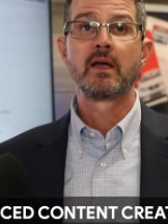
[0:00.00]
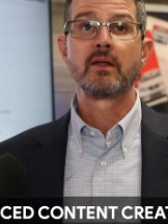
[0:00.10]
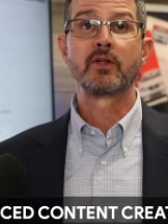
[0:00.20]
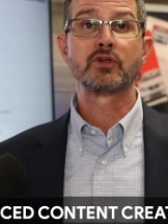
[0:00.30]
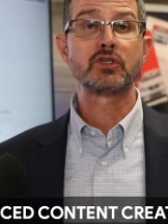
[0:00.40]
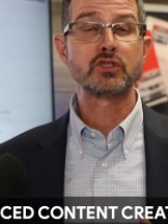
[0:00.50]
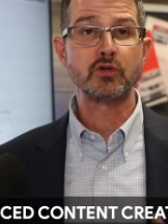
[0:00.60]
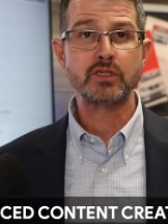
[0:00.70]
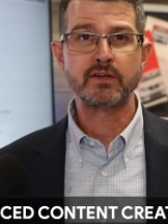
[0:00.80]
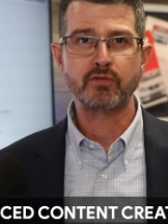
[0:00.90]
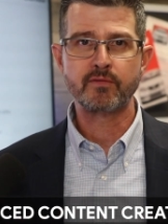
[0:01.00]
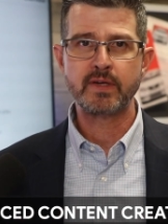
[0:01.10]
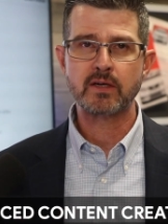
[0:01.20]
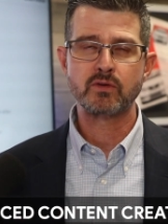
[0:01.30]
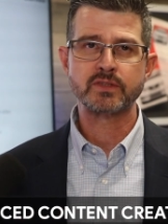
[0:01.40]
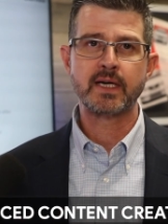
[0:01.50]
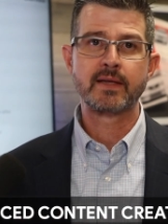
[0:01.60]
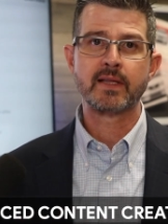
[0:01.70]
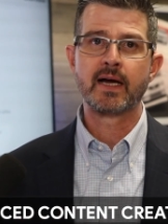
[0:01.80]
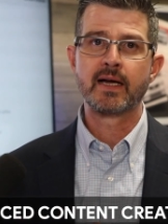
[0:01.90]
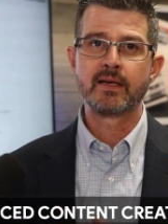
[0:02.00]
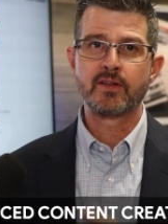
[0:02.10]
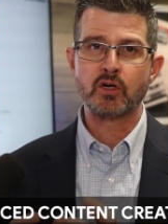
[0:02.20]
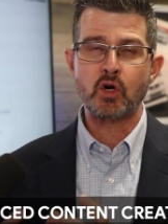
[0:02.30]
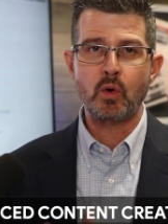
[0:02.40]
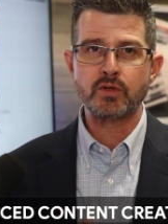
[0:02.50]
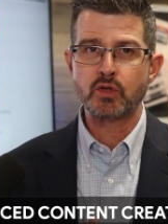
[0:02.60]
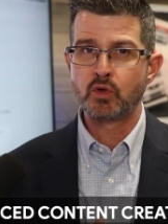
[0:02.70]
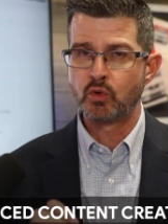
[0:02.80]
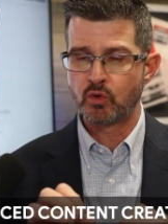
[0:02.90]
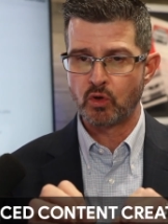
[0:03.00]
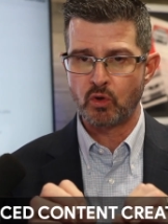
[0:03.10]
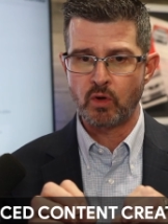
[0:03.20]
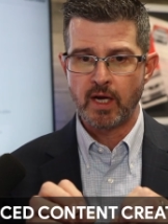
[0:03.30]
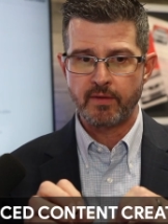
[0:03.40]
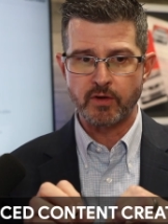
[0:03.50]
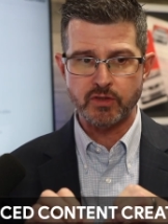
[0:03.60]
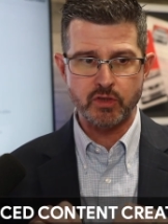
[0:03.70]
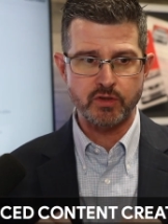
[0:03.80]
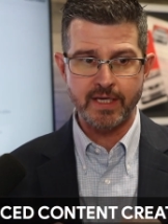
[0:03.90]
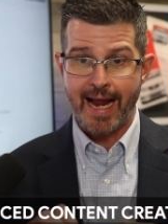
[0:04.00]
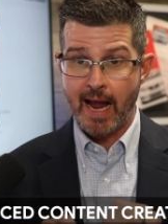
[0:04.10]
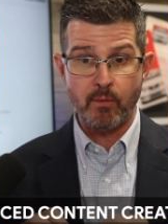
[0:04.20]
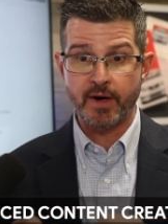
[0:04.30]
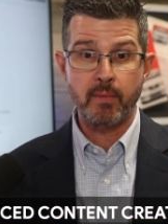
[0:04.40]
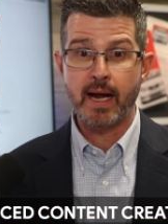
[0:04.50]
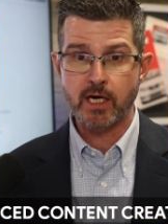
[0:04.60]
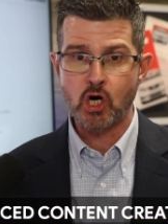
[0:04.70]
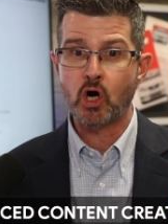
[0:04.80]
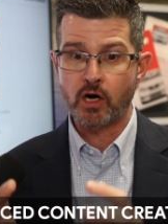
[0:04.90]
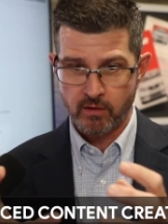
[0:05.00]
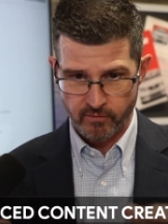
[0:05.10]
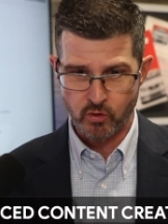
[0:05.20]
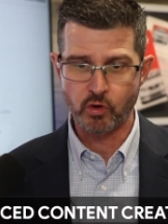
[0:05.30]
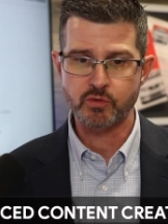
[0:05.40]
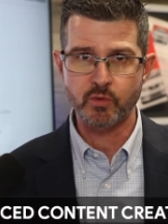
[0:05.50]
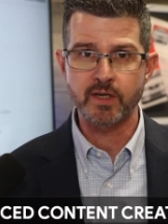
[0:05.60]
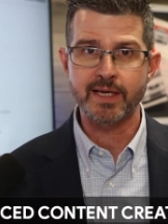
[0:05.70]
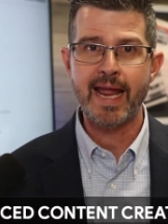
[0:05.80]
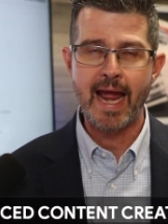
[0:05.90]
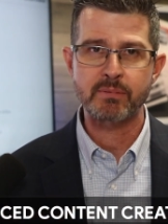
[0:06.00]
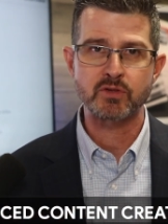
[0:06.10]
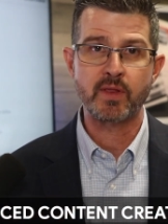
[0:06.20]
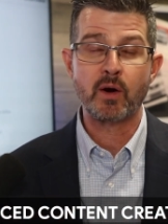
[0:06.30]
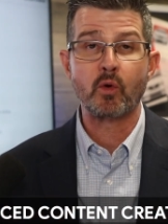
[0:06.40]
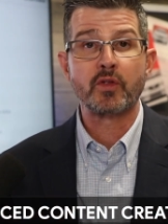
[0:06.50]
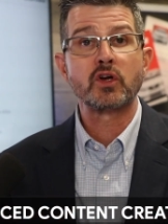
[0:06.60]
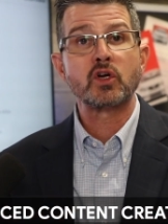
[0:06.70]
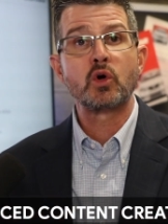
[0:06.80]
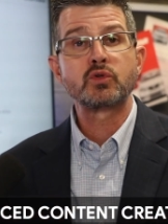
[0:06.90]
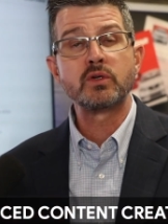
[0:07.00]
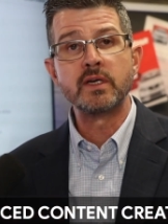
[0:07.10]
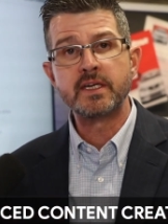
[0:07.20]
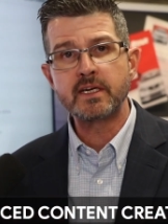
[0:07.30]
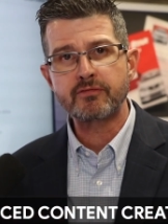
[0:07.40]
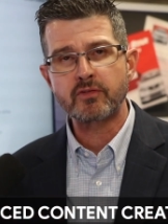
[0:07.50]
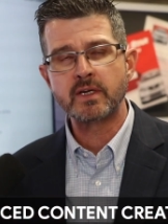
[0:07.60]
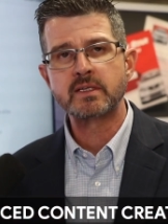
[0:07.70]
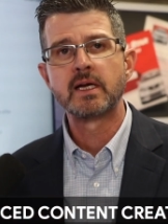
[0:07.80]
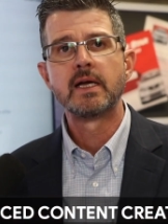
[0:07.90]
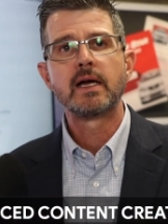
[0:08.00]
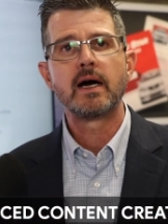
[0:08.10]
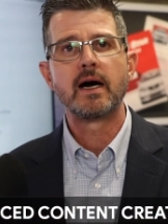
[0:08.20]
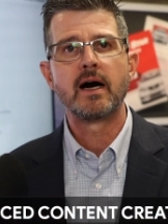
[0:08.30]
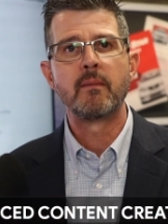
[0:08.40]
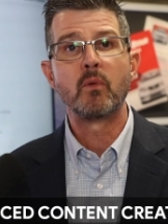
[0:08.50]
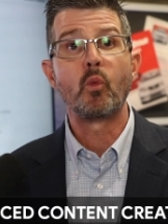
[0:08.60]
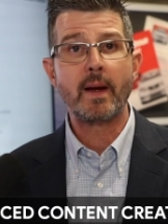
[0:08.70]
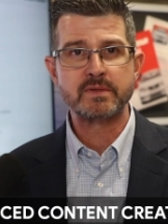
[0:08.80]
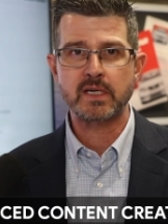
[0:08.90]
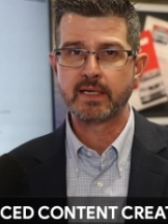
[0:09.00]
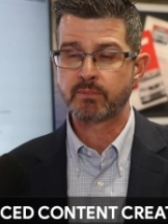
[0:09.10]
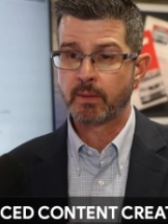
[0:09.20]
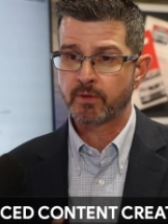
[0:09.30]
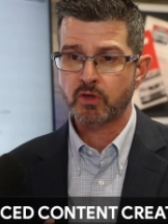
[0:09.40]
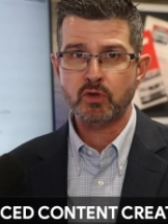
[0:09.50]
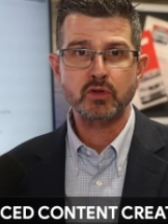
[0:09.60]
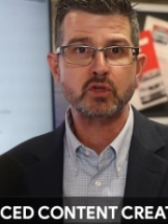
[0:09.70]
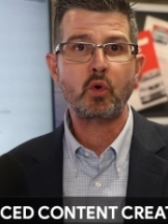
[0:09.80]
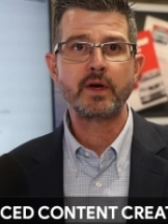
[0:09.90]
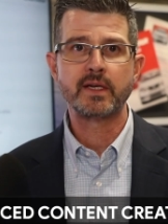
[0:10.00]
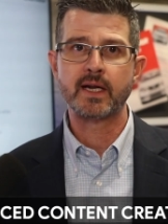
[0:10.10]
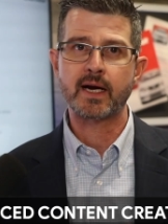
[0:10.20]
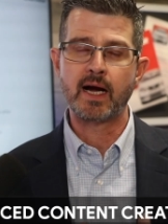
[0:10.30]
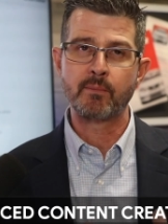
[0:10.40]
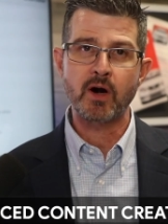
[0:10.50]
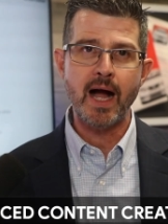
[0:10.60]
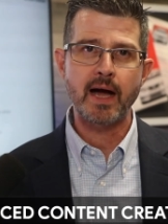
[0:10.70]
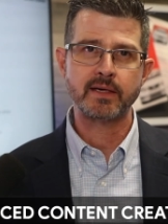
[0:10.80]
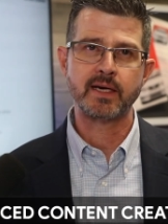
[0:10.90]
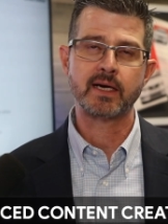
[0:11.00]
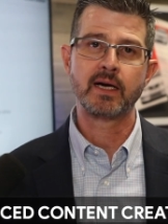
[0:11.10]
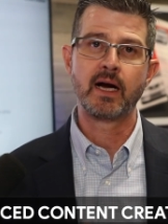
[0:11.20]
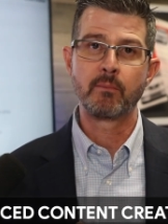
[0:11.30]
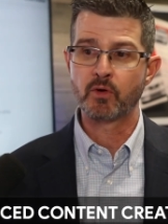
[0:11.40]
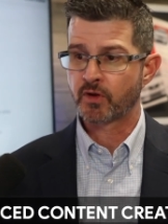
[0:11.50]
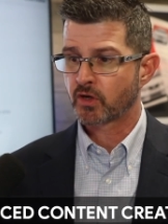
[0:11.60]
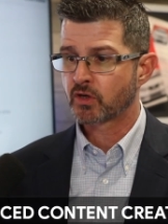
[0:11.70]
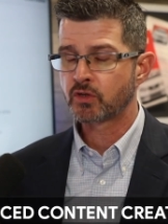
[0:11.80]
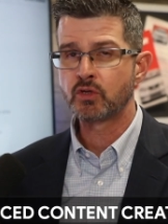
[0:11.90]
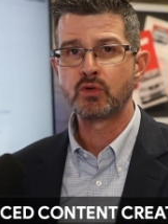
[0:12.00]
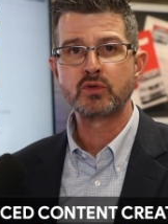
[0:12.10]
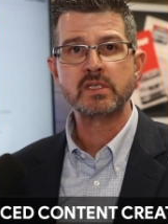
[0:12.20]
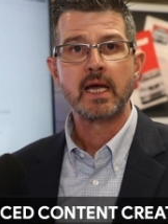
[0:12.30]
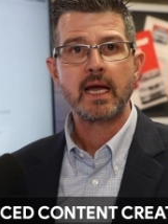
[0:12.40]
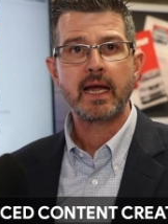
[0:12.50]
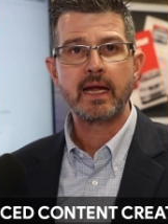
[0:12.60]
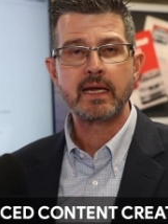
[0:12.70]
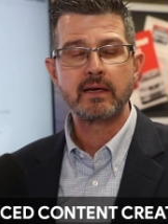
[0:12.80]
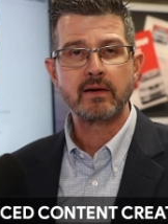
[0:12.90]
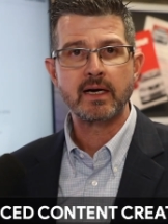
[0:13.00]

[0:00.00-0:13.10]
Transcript: they're searching for vehicles online. They're going to Google. They're searching, I want to buy a car. Of course, we're going to capture that. Or they're going to go to different websites. Maybe they're going to go to Toyota.com or Honda.com, or they're going to use a